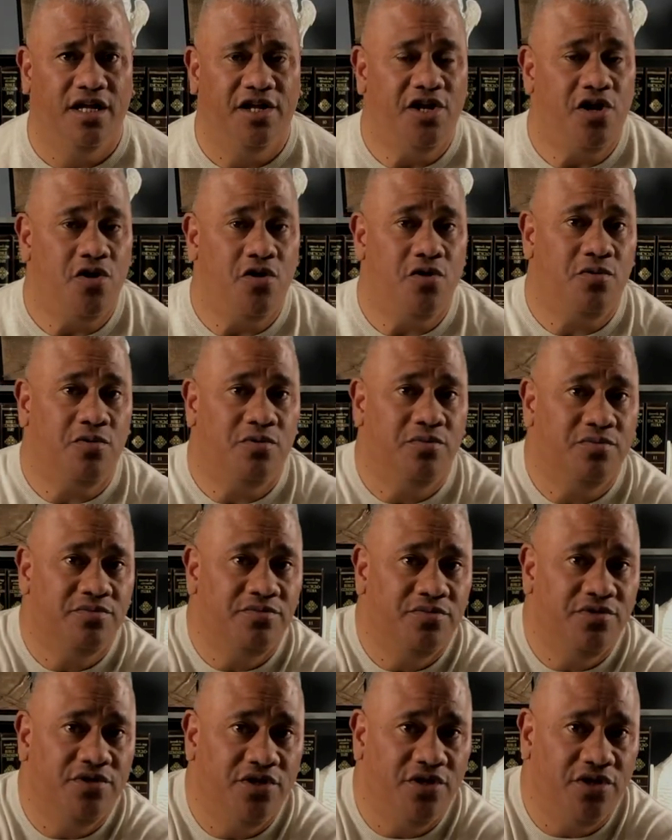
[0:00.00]
No,
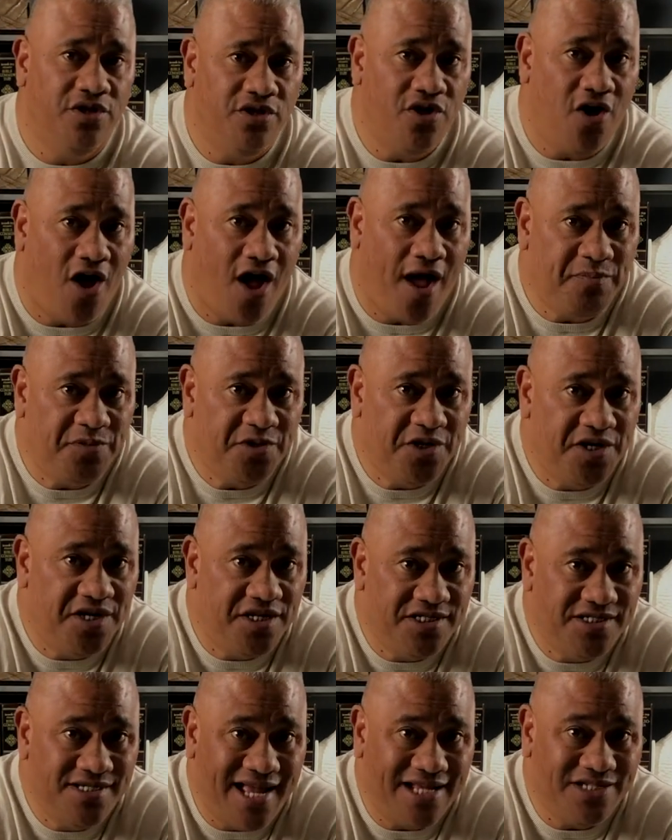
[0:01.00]
your option
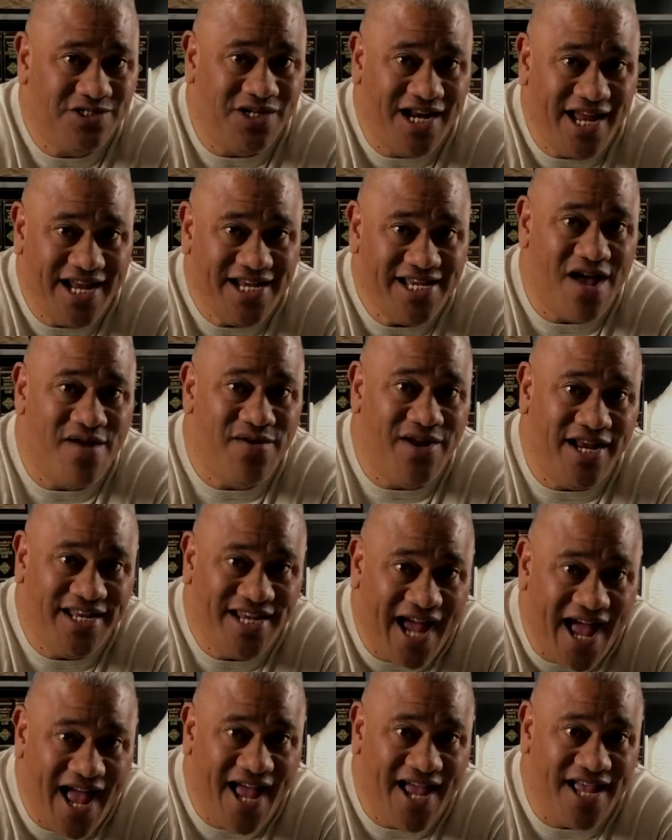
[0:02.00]
is not to lay down
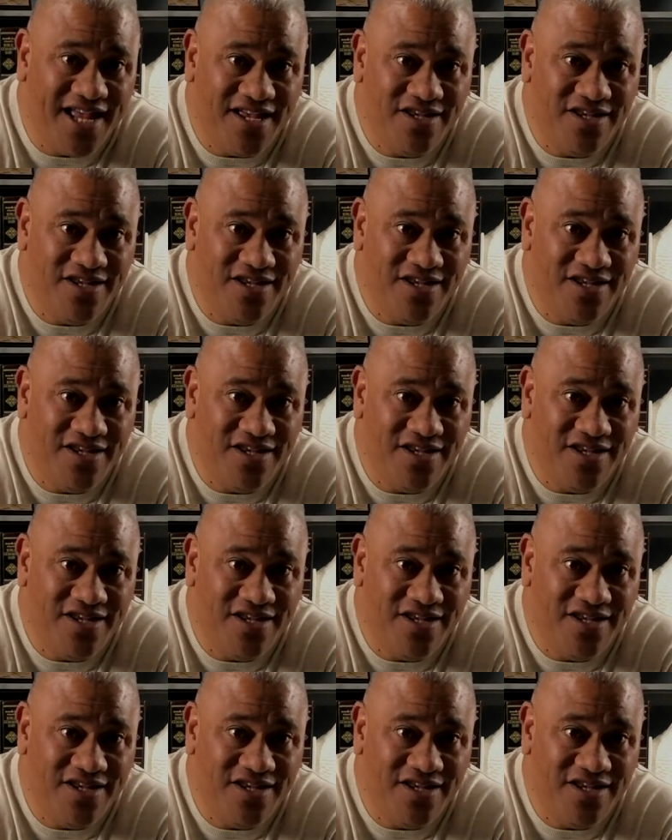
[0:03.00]
and die.